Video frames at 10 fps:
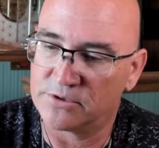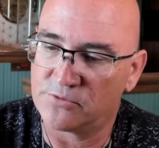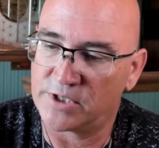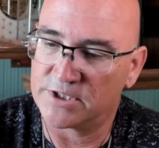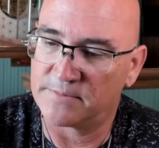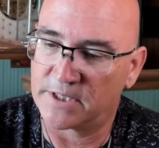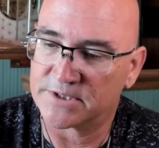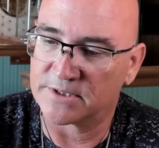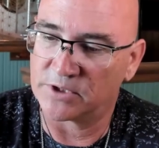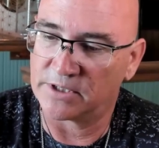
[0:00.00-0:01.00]
Do the rings make
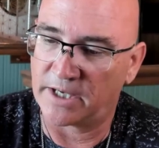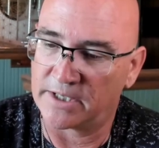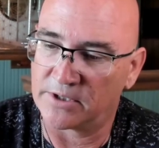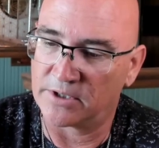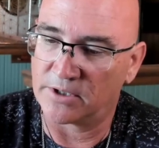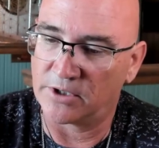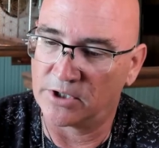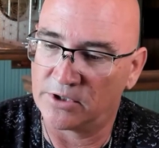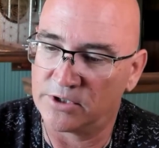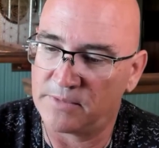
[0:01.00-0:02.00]
someone lighter? Are
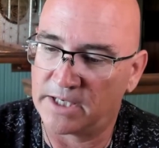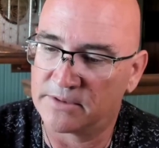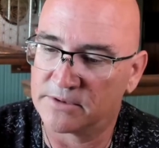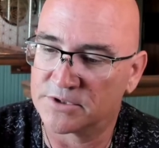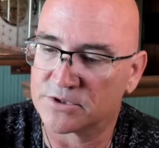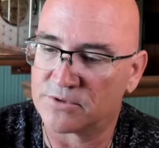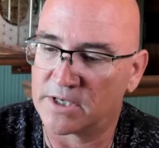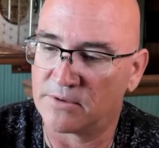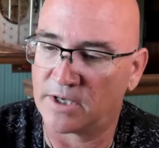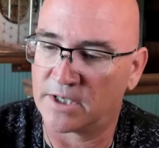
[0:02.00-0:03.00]
you going to make
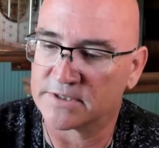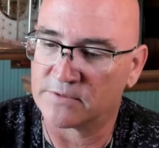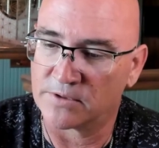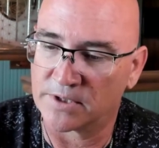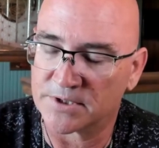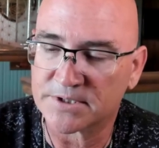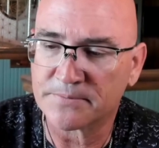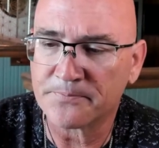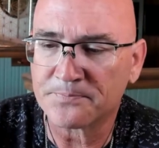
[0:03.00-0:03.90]
straight rods of Horus?